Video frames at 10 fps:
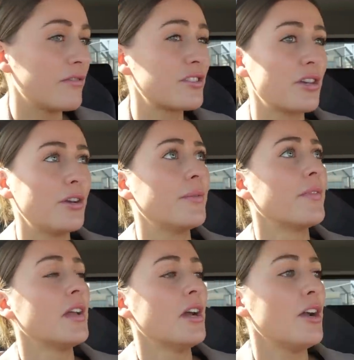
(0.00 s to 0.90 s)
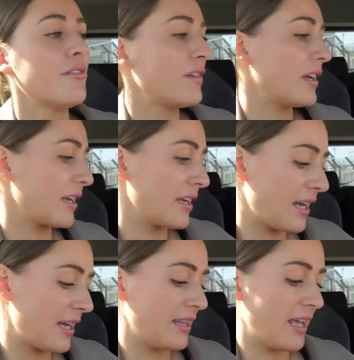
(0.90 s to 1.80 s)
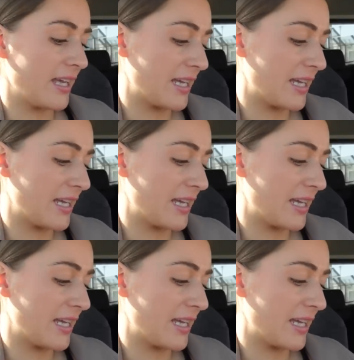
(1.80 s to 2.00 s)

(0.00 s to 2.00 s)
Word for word: So hopefully I can get in there and